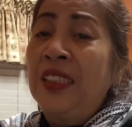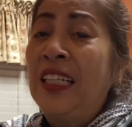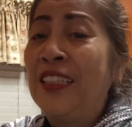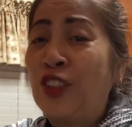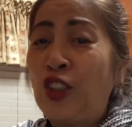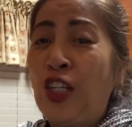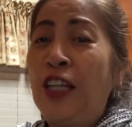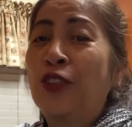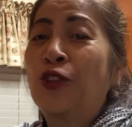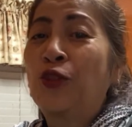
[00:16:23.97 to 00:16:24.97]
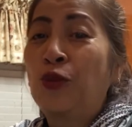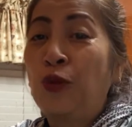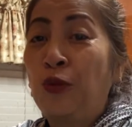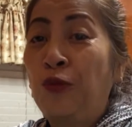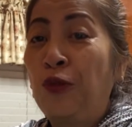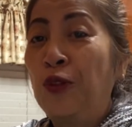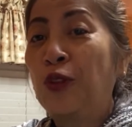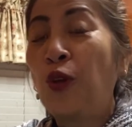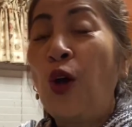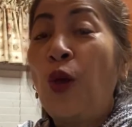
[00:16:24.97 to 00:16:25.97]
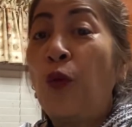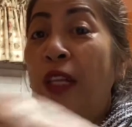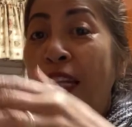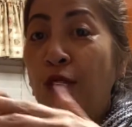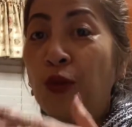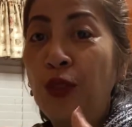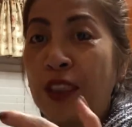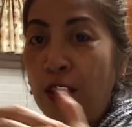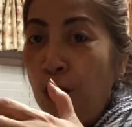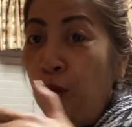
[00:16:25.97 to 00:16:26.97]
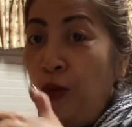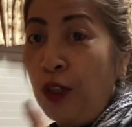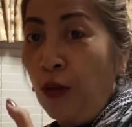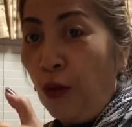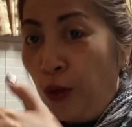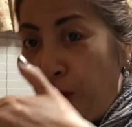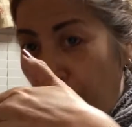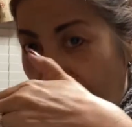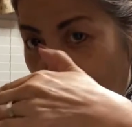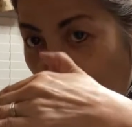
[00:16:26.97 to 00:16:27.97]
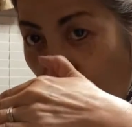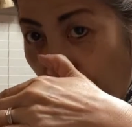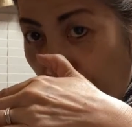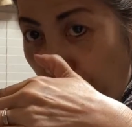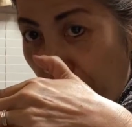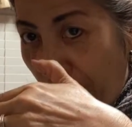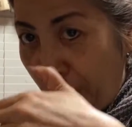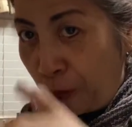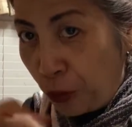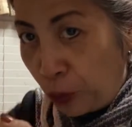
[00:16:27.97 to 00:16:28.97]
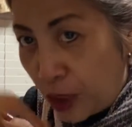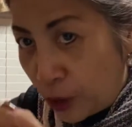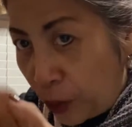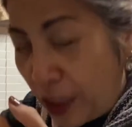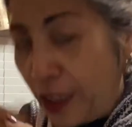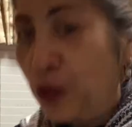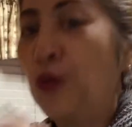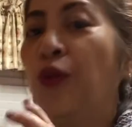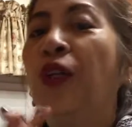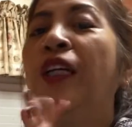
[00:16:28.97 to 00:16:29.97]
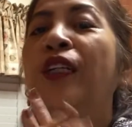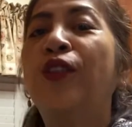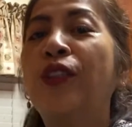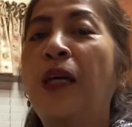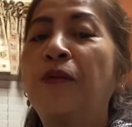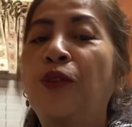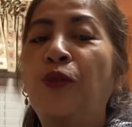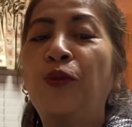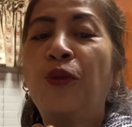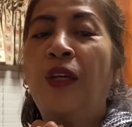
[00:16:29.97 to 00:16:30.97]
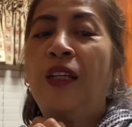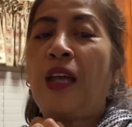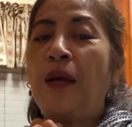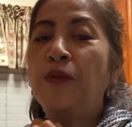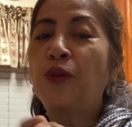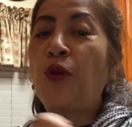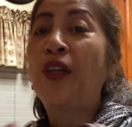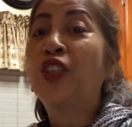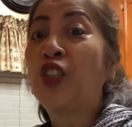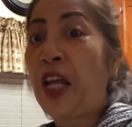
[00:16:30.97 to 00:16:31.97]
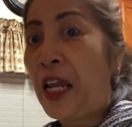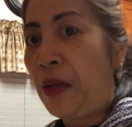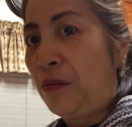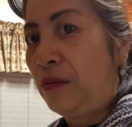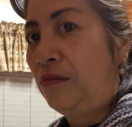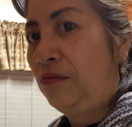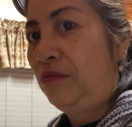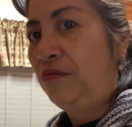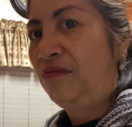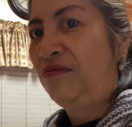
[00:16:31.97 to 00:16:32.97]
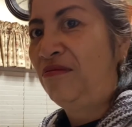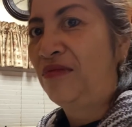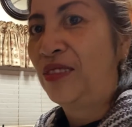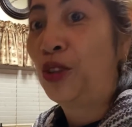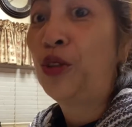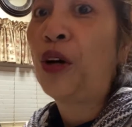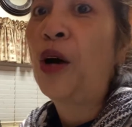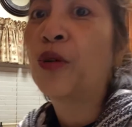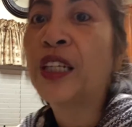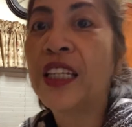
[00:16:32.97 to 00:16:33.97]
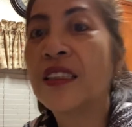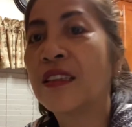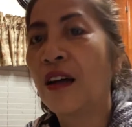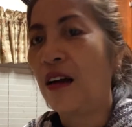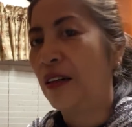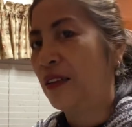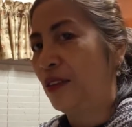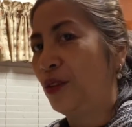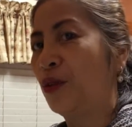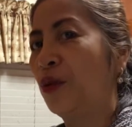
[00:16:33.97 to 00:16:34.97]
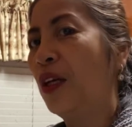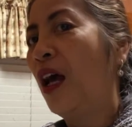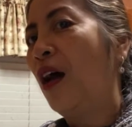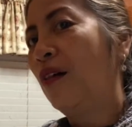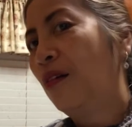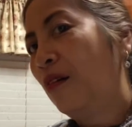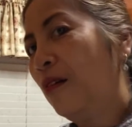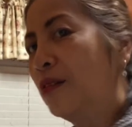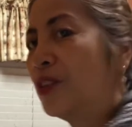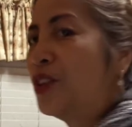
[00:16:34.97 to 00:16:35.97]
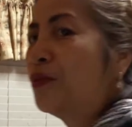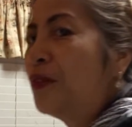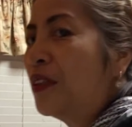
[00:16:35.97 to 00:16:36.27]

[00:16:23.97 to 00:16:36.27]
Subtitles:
she has good food. So what I do is I go to the corner and cover my food. That's what I do, because I'm so ashamed. You know how kids are. Oh, she's